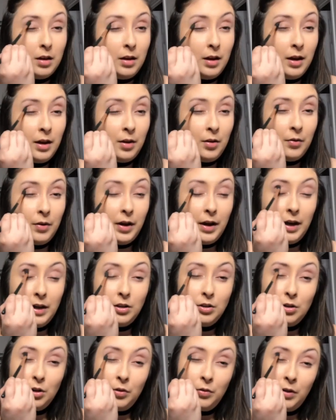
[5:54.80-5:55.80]
Now,
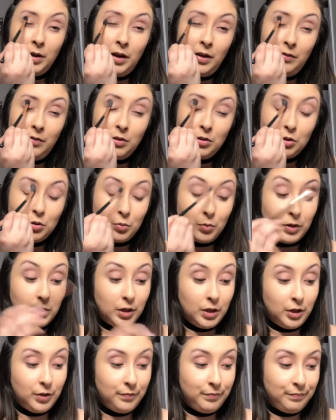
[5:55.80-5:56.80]
I don't have a
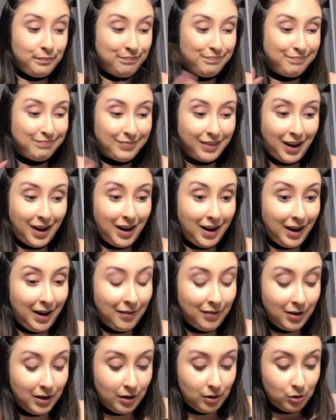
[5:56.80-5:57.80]
Twitter. I
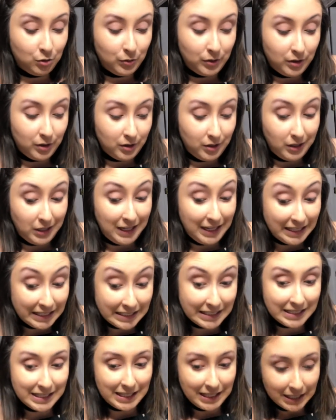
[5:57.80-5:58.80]
haven't had a Twitter in
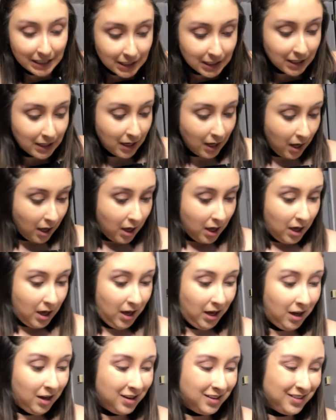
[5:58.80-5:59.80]
years.
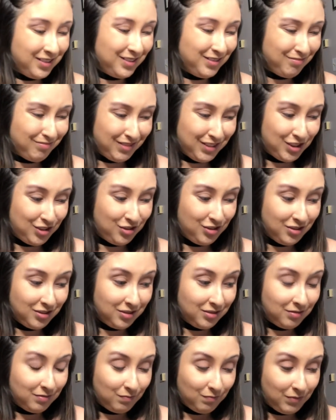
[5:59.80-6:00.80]
And it's
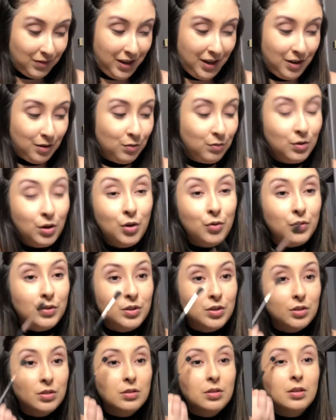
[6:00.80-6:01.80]
just, I don't know,
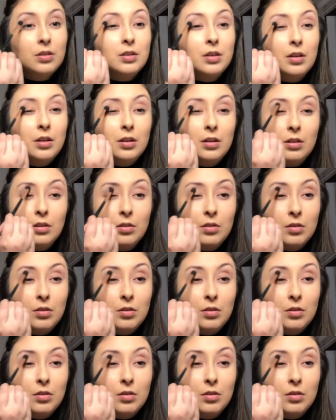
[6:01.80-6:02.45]
it just doesn't